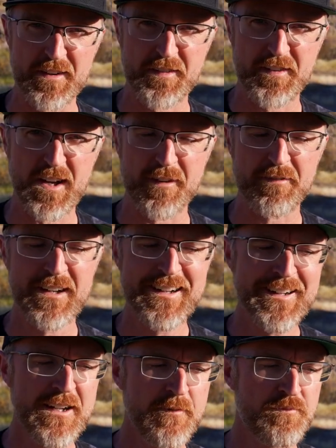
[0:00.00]
of stuff,
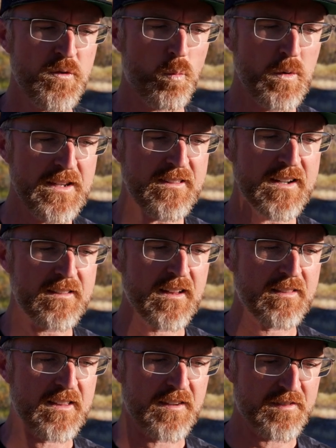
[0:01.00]
we think
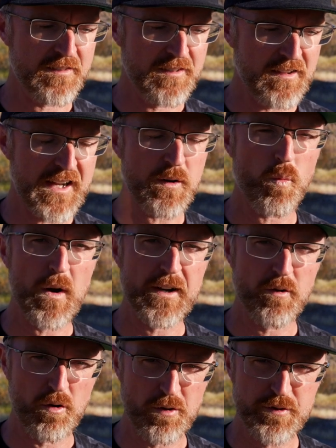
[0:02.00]
that this
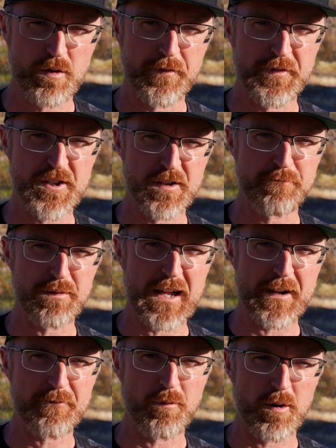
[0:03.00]
lightweight, ultra efficient
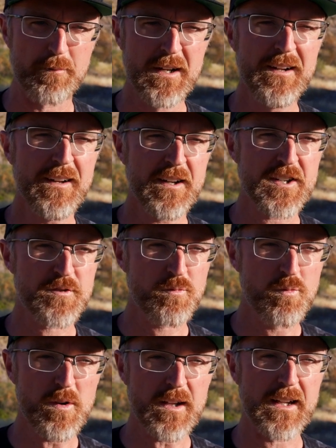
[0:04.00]
platform is
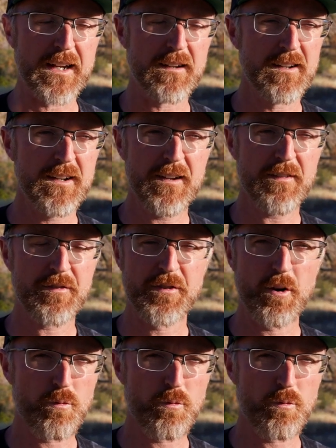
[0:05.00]
really the